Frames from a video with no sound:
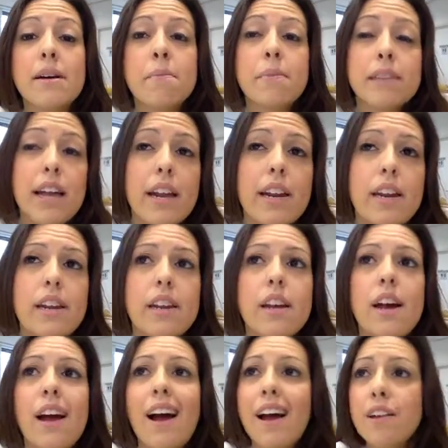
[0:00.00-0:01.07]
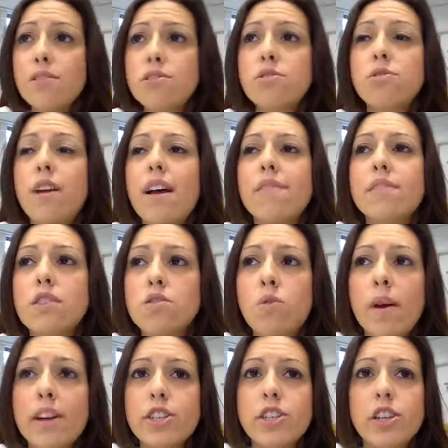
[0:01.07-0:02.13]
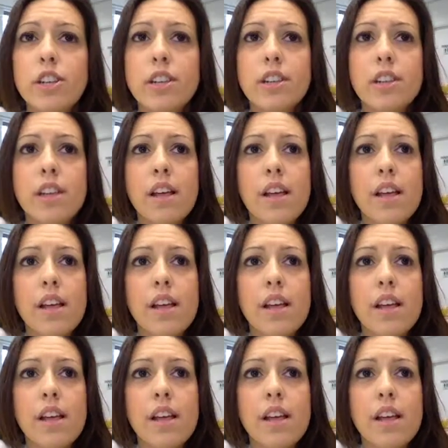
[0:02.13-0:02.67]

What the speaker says: But then I used to have this question